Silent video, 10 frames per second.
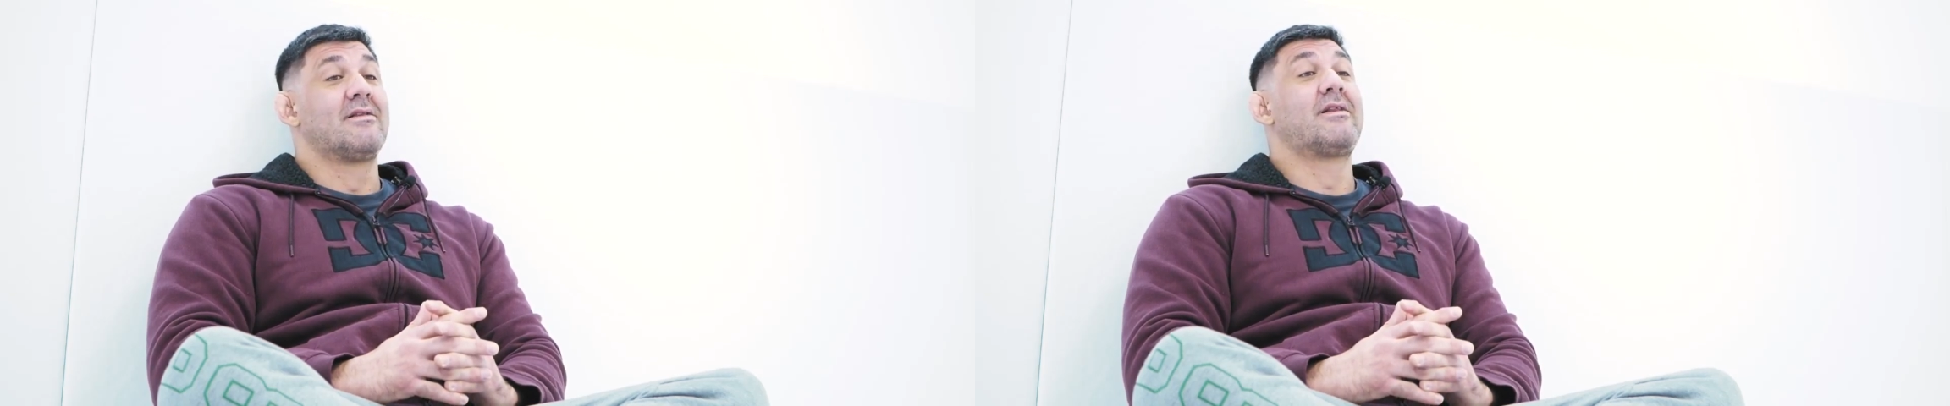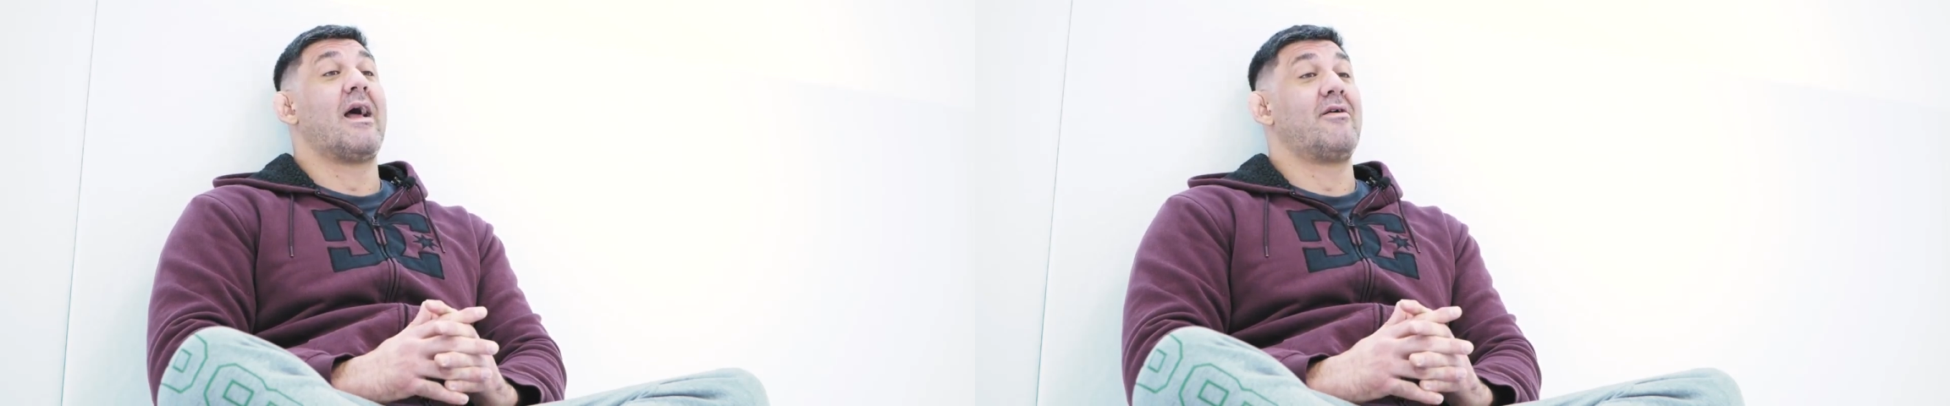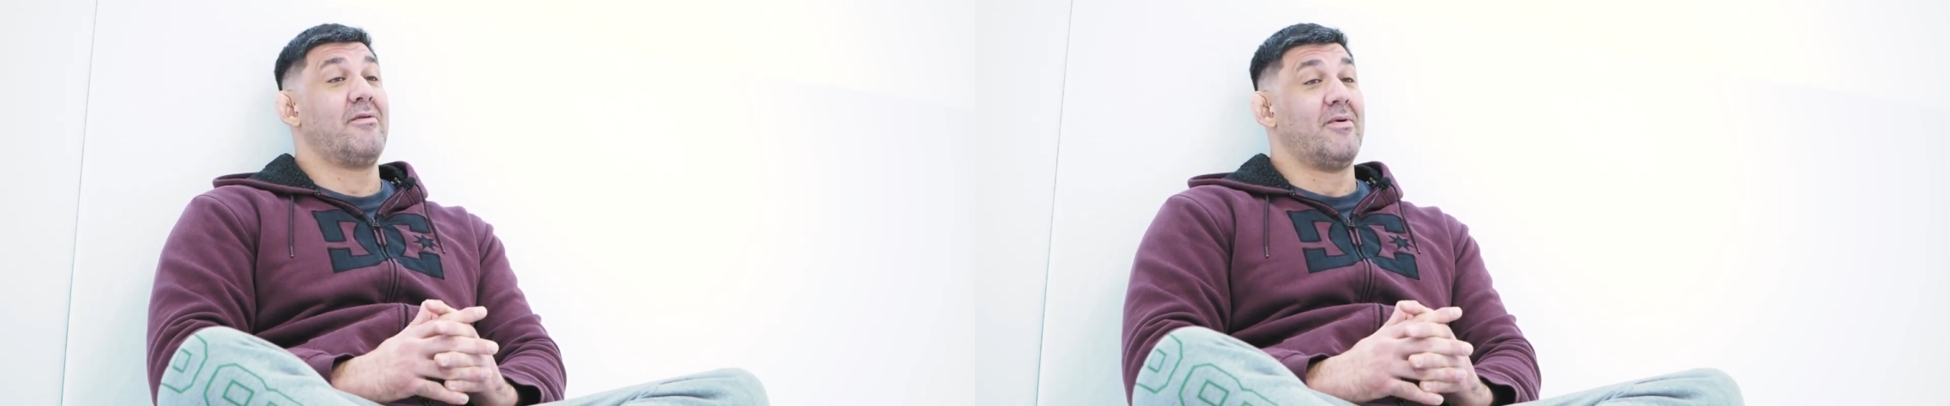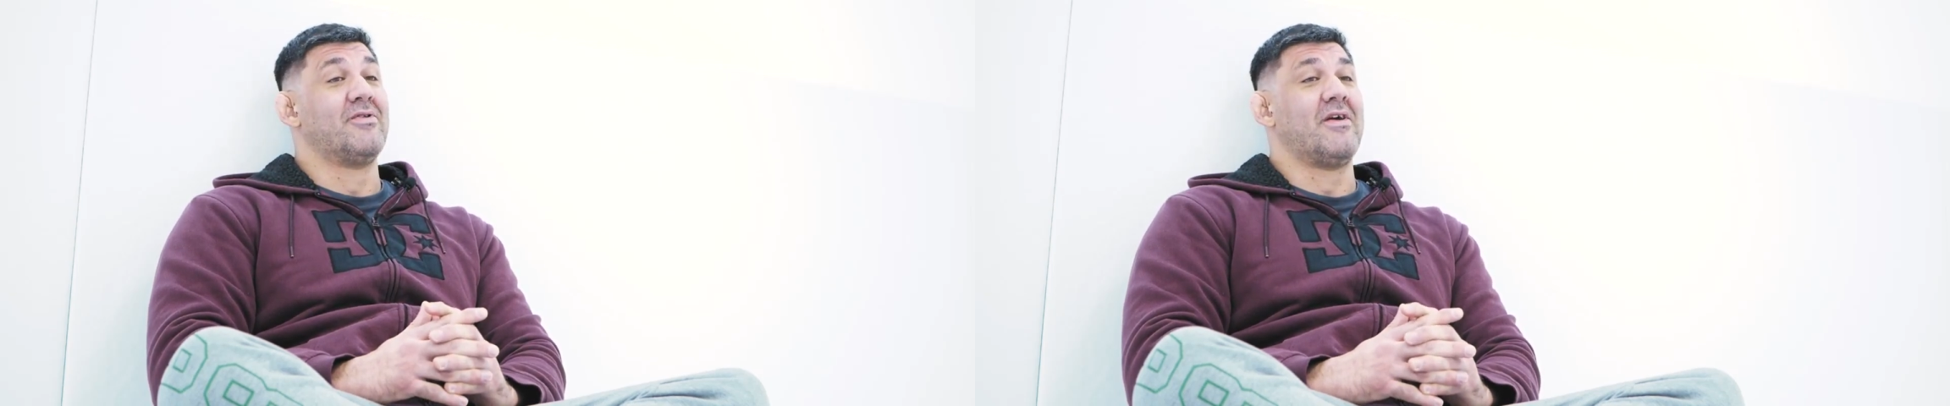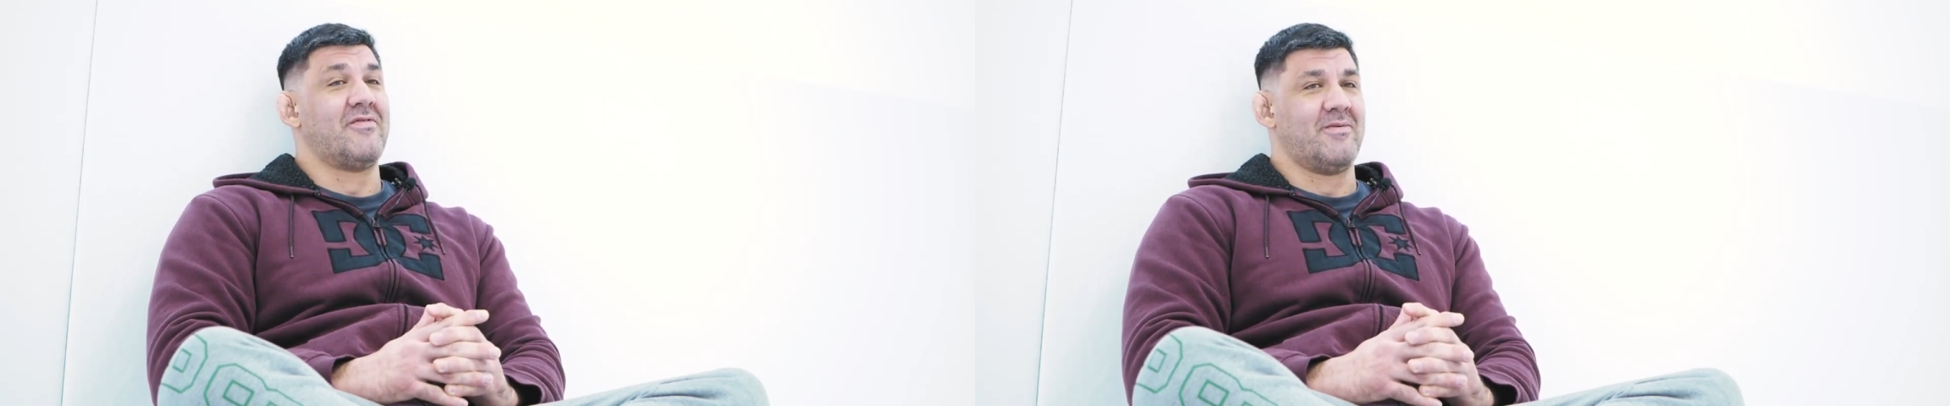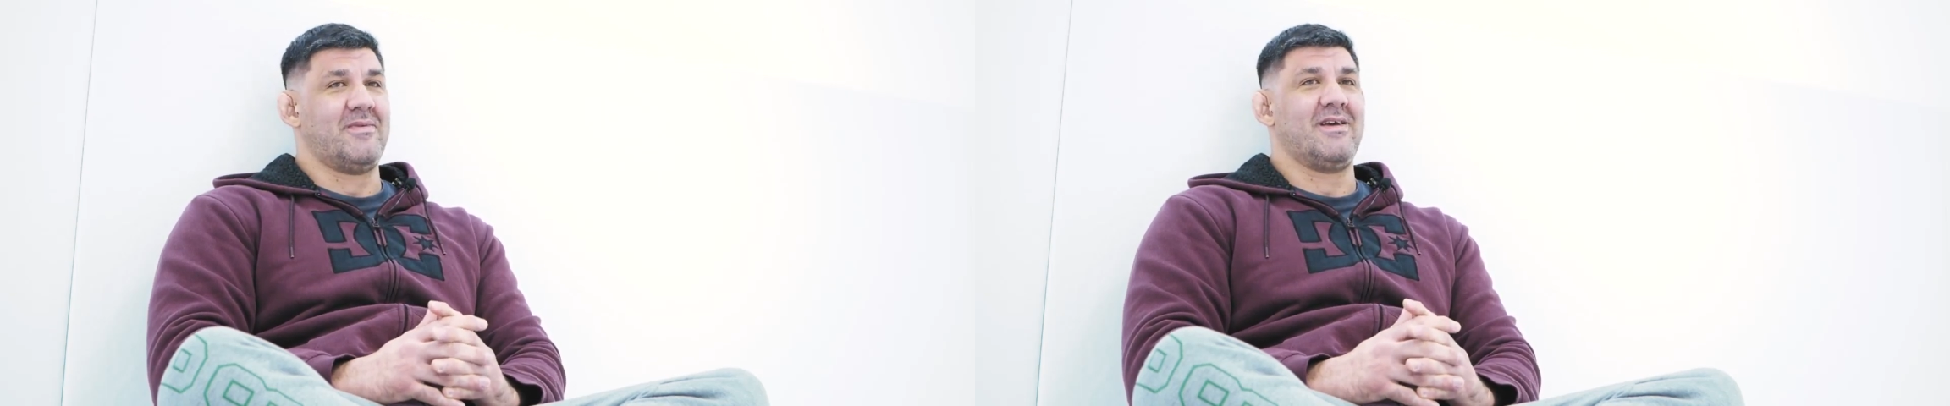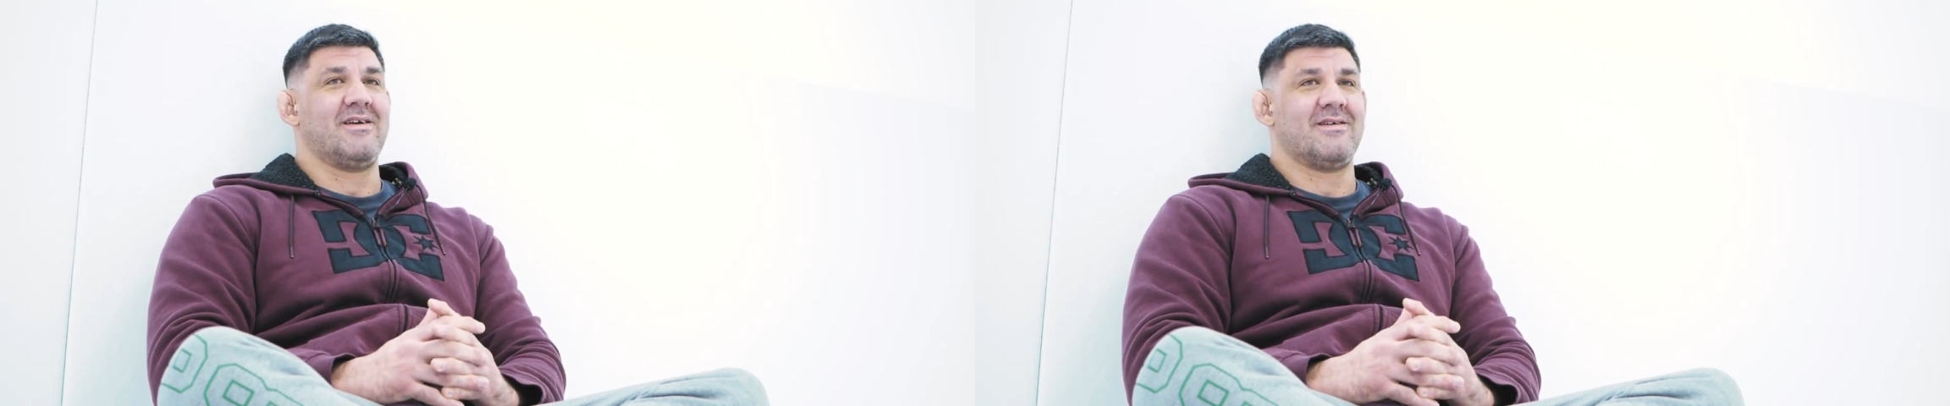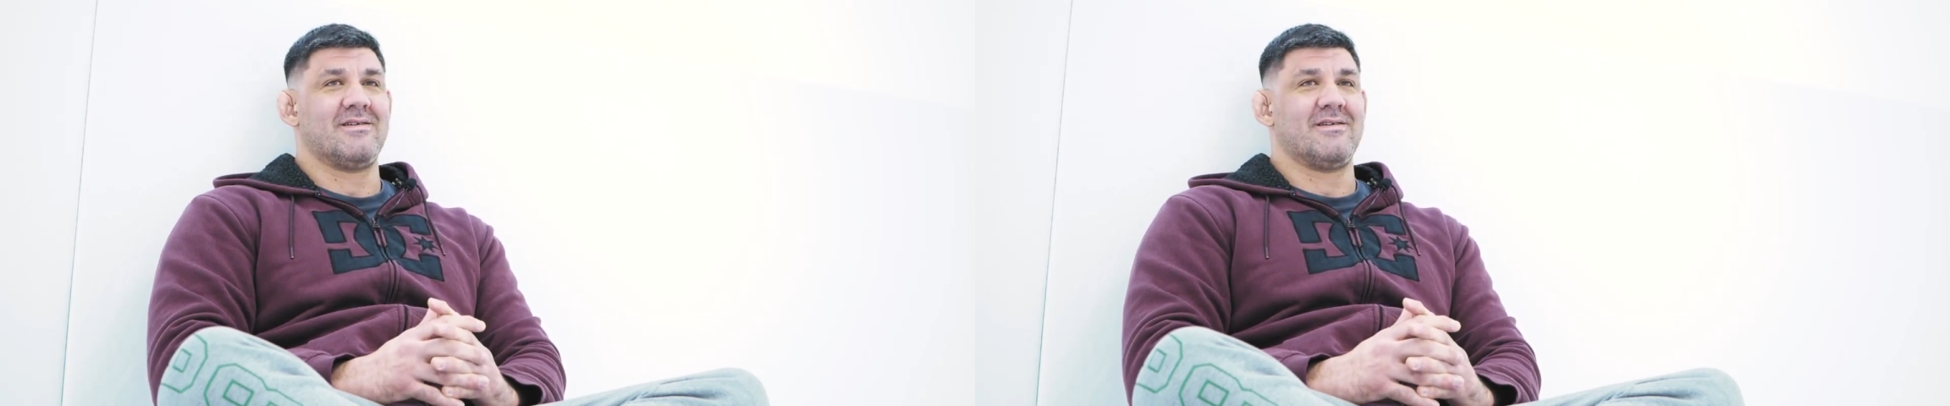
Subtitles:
terrible day for me.